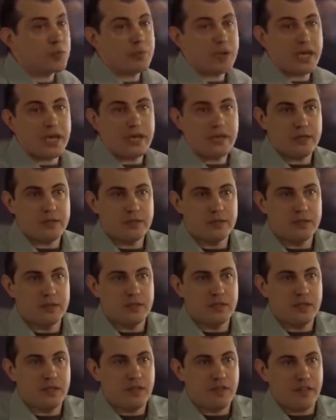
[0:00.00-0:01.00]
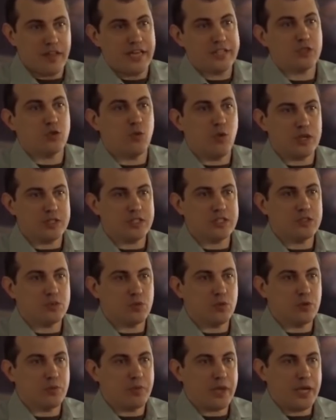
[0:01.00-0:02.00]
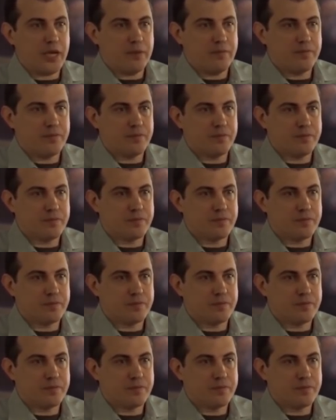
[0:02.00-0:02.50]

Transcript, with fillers: will be, that's what it will be.